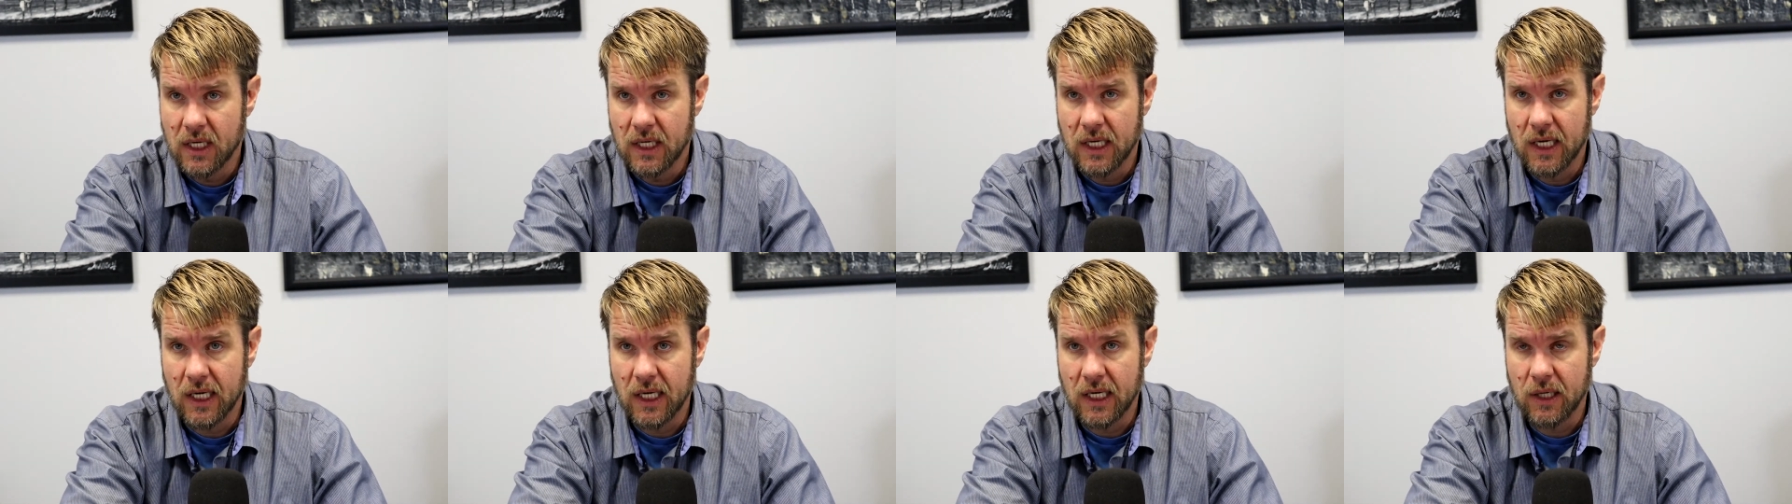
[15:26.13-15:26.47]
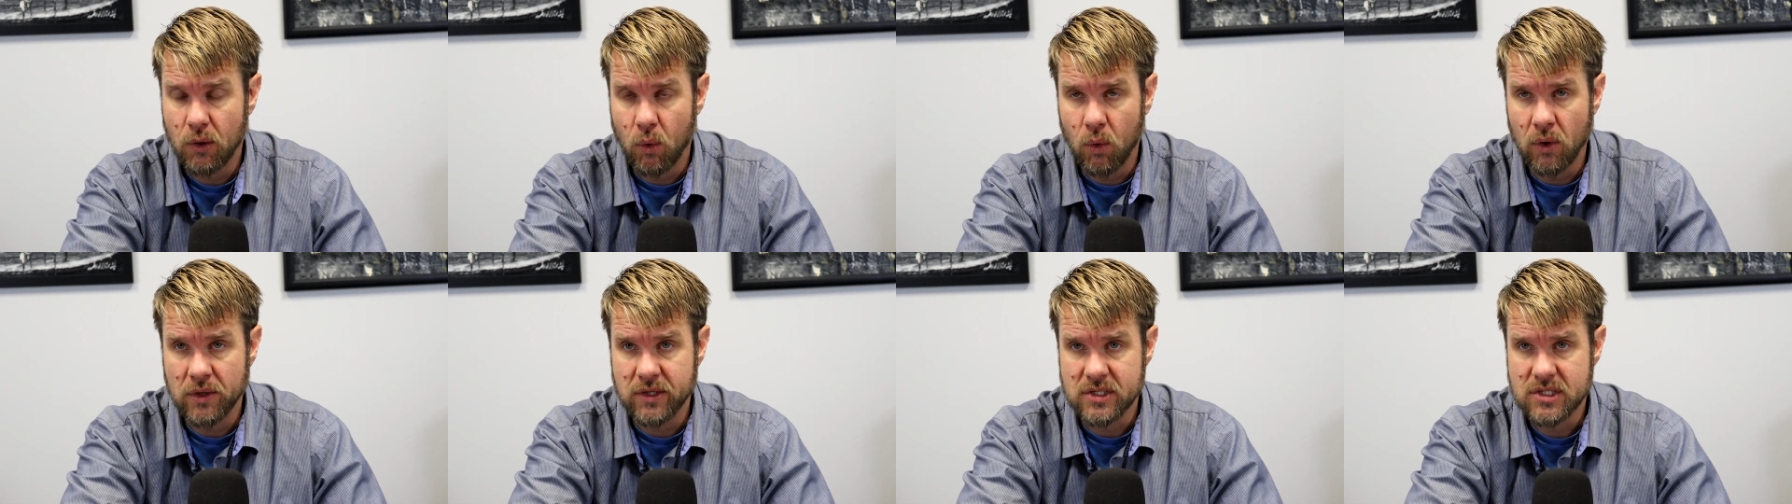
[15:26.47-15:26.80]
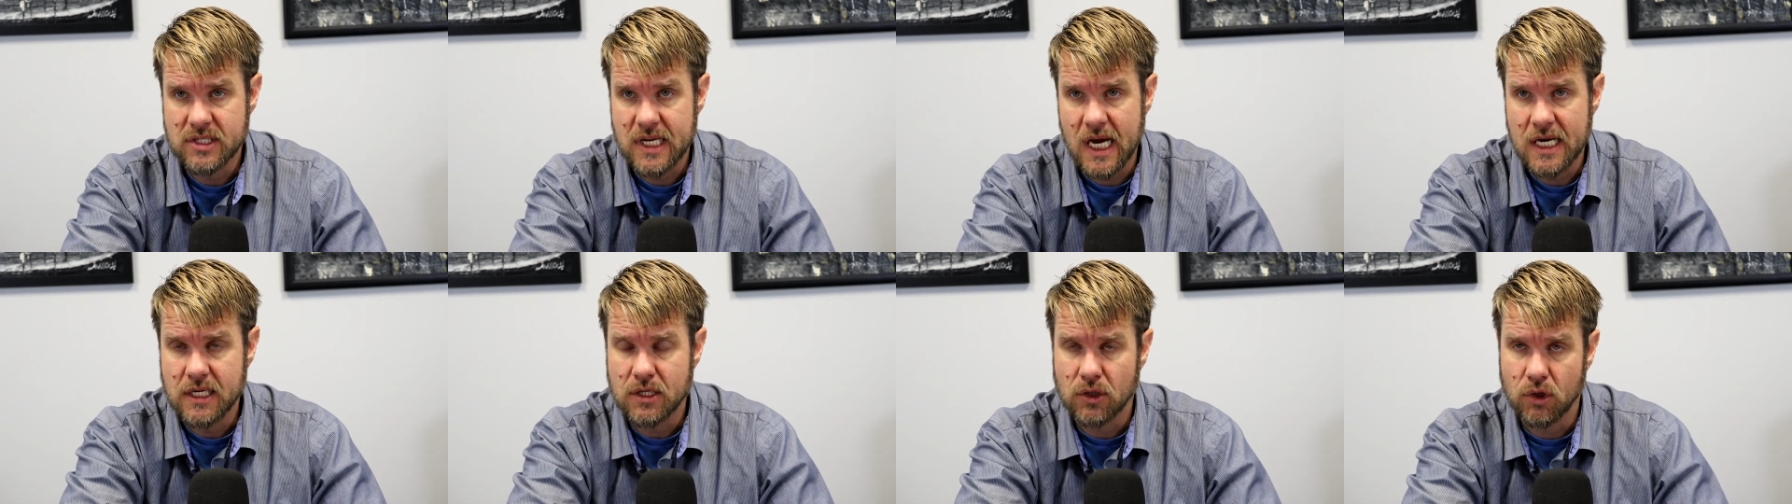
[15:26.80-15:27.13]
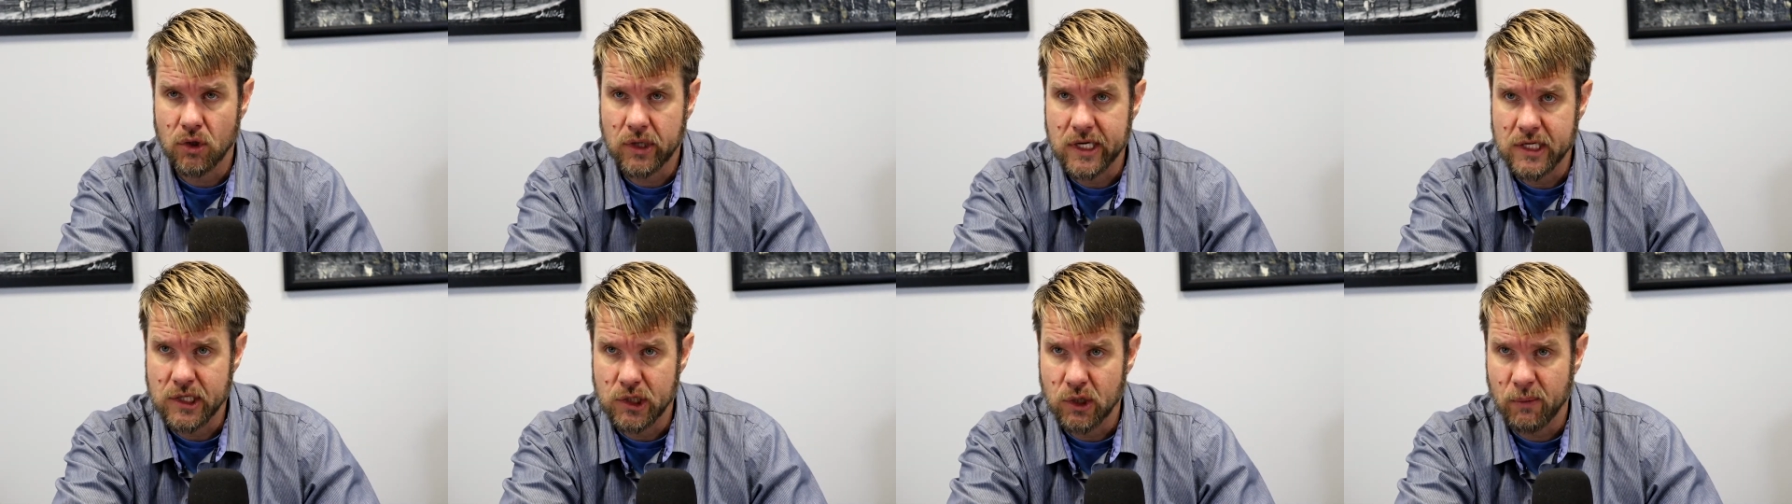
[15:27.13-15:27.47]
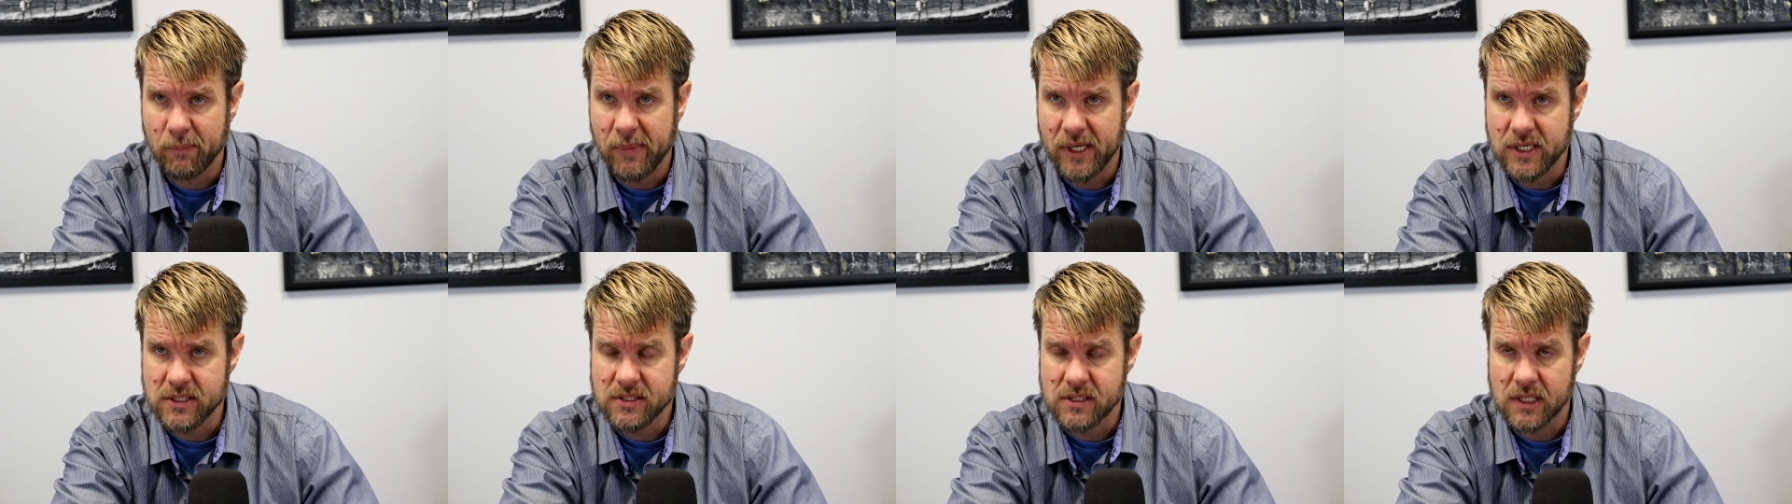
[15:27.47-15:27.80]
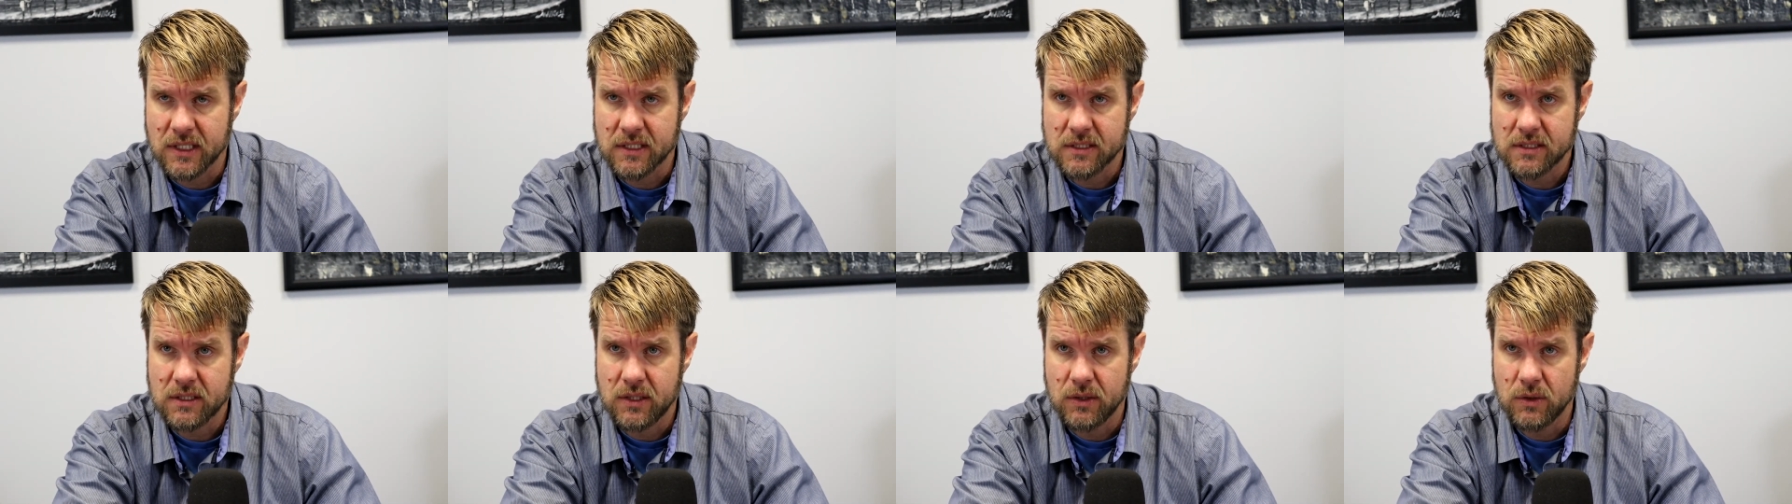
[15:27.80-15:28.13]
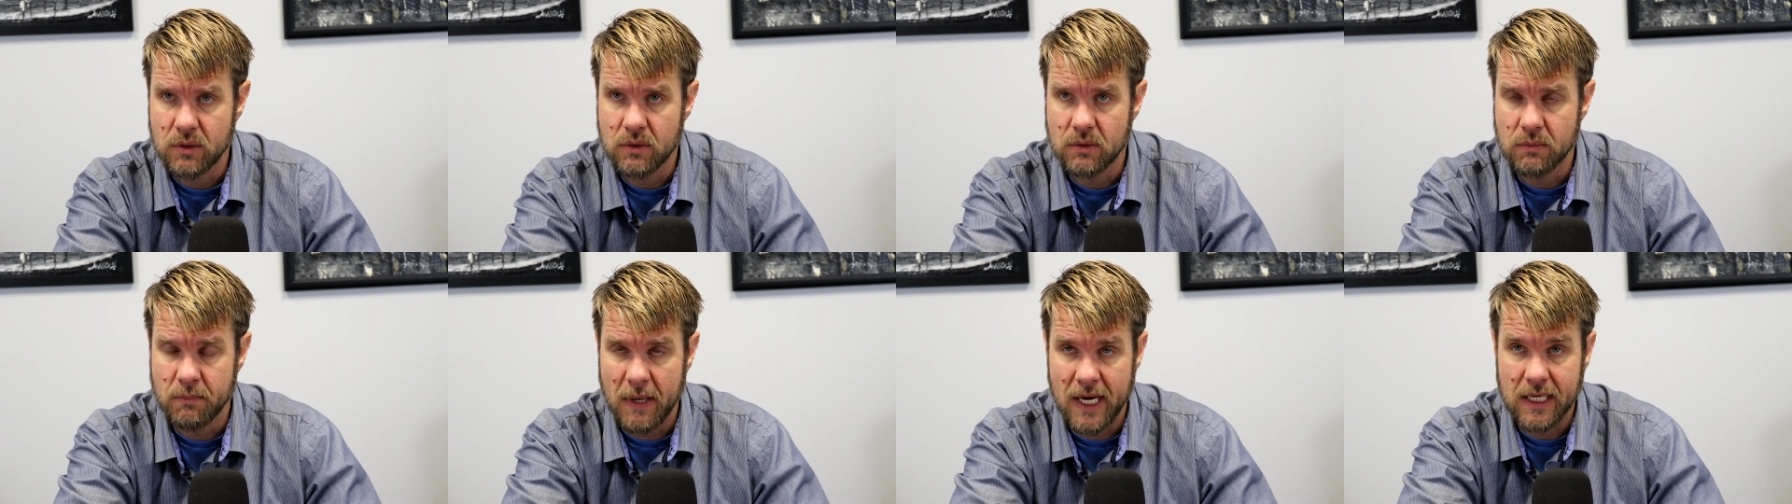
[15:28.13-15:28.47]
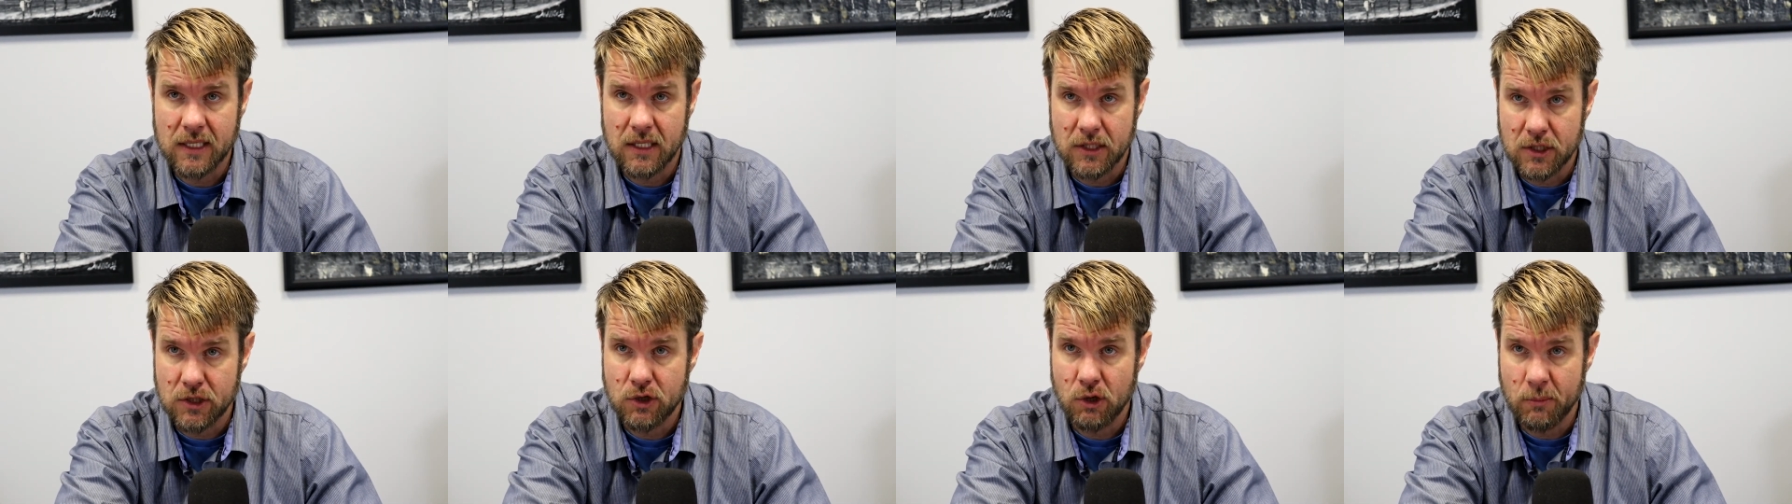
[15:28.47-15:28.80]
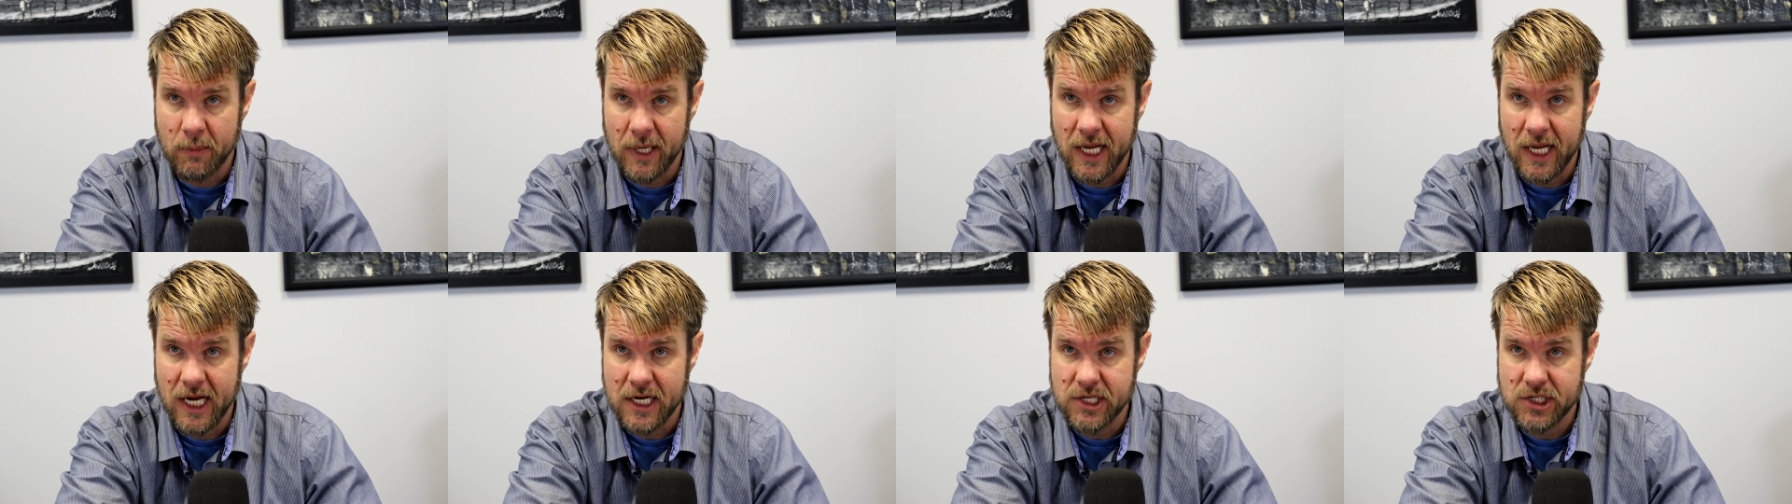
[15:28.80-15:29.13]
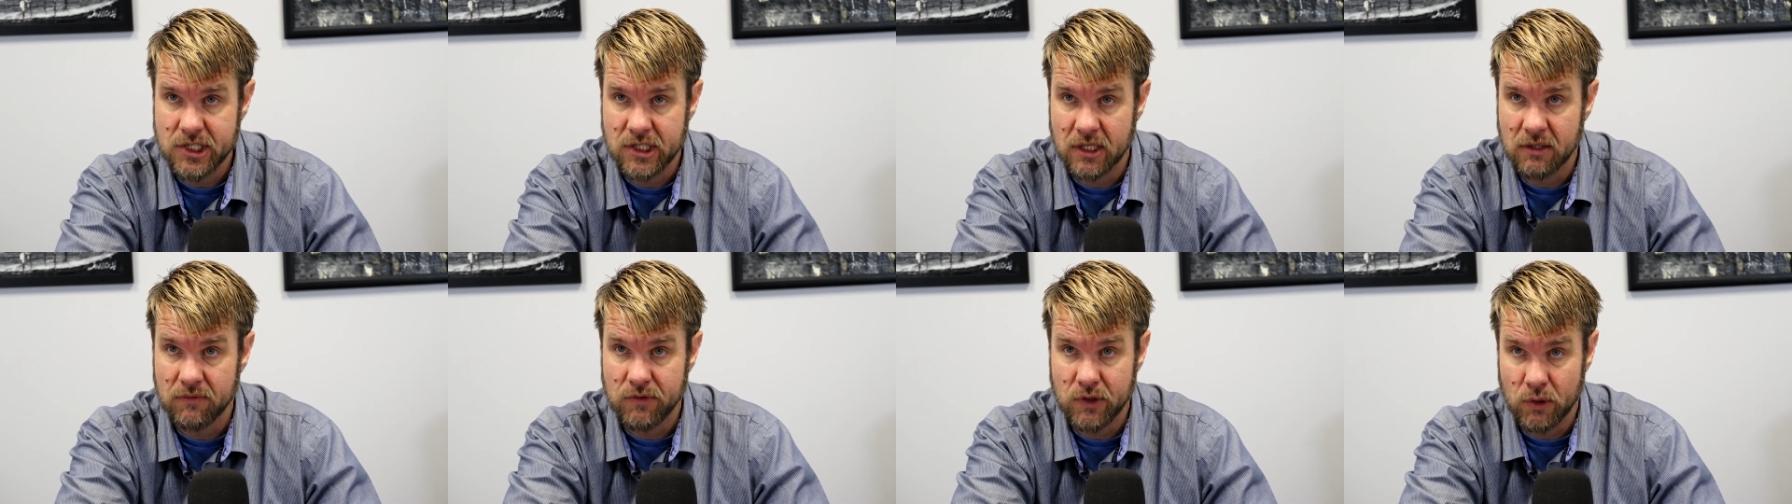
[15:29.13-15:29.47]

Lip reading: or the state to look into your business to make the determination of,